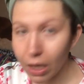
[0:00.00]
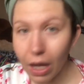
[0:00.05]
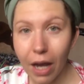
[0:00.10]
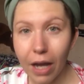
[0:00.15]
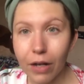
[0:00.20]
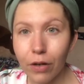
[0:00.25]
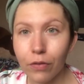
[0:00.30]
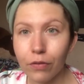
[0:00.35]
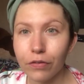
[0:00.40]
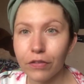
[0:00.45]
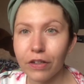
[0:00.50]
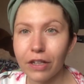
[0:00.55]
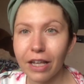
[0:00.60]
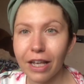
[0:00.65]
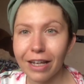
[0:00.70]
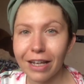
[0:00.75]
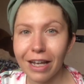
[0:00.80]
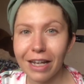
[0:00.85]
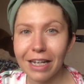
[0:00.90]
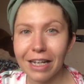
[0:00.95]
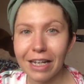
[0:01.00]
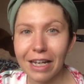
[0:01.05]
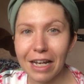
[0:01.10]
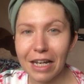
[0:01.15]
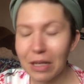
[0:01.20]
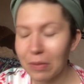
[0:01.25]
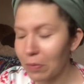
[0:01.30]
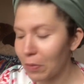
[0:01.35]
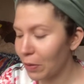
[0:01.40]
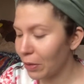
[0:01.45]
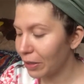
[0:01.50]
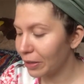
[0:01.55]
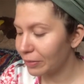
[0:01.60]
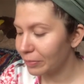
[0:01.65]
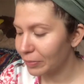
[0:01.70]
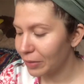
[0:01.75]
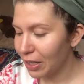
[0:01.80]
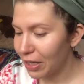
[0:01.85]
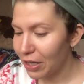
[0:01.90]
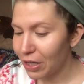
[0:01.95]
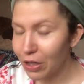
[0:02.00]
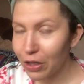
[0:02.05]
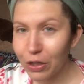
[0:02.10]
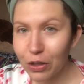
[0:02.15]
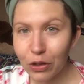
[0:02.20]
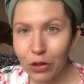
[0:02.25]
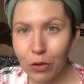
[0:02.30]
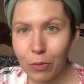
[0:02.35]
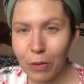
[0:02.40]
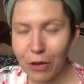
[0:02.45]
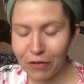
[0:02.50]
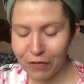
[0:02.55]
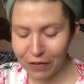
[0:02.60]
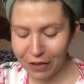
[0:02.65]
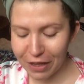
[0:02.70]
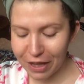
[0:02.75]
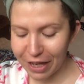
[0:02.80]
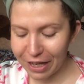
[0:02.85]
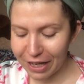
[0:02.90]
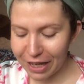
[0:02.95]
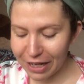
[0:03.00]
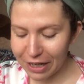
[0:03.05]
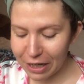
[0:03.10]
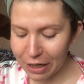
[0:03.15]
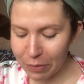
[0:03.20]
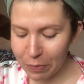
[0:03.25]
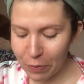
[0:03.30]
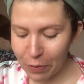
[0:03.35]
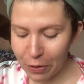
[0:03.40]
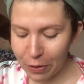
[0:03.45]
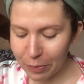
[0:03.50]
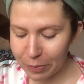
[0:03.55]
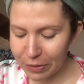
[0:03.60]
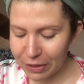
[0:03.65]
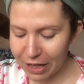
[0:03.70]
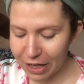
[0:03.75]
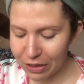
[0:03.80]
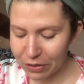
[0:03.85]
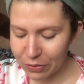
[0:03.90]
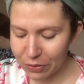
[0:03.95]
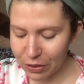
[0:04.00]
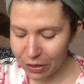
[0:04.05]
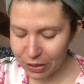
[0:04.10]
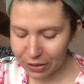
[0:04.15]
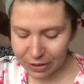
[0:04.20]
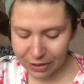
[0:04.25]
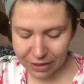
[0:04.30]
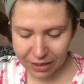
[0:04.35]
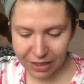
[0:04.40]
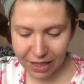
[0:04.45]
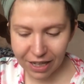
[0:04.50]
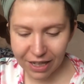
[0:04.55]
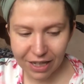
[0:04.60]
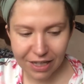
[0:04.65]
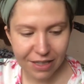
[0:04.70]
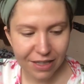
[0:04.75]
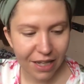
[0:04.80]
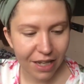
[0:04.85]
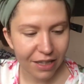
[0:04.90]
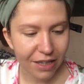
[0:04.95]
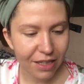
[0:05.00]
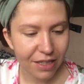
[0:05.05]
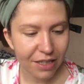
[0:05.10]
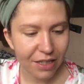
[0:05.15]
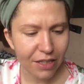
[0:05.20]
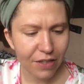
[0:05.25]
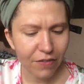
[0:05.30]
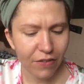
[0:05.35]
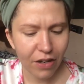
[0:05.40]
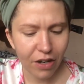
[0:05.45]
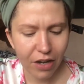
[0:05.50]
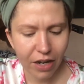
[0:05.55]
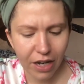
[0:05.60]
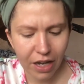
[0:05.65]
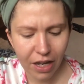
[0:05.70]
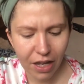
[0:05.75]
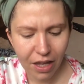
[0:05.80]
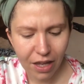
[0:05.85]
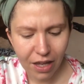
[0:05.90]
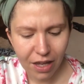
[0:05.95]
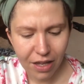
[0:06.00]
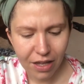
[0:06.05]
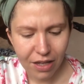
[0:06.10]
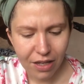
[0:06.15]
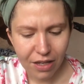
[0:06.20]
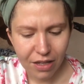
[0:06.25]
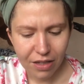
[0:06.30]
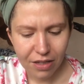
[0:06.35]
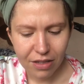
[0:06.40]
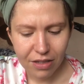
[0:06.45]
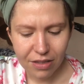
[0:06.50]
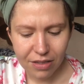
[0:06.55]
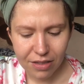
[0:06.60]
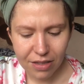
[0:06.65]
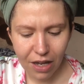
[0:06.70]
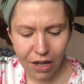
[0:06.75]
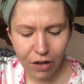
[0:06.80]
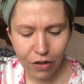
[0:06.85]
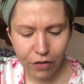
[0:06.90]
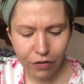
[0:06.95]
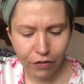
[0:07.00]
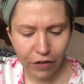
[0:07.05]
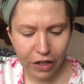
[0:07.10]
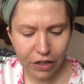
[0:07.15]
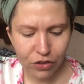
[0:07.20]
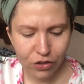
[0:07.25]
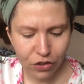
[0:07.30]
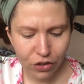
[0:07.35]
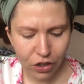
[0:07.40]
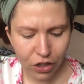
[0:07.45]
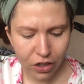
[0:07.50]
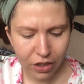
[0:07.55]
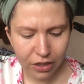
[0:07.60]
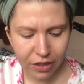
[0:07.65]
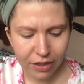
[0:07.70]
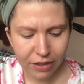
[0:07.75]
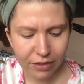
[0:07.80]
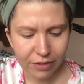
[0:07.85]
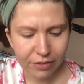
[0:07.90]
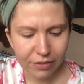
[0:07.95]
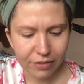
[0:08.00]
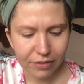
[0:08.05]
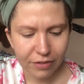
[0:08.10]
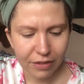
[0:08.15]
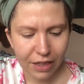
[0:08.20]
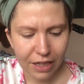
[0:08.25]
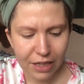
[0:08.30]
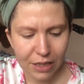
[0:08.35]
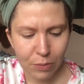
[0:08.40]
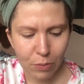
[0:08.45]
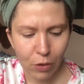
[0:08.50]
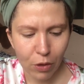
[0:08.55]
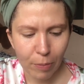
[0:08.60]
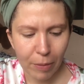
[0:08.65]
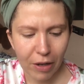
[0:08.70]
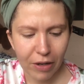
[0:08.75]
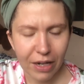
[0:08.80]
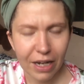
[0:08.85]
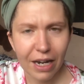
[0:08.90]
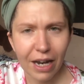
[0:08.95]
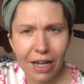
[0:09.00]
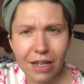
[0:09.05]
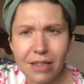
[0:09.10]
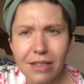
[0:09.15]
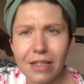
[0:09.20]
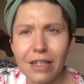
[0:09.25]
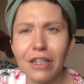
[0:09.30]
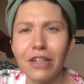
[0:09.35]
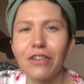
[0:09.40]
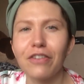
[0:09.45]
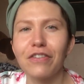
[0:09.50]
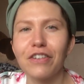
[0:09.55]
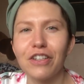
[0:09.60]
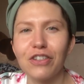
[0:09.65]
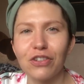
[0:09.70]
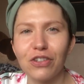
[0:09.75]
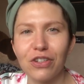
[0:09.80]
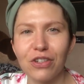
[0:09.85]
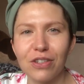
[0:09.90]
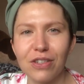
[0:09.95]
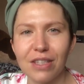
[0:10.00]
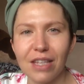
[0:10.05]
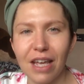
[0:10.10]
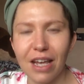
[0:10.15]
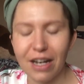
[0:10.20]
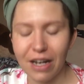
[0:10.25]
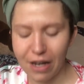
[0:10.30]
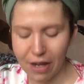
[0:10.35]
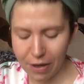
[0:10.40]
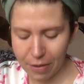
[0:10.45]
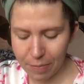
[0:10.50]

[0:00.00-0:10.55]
I don't feel like I need any more. You may feel like I need more, but I do not. Like I said, this is a very subtle French look, and it's more about enhancing your features than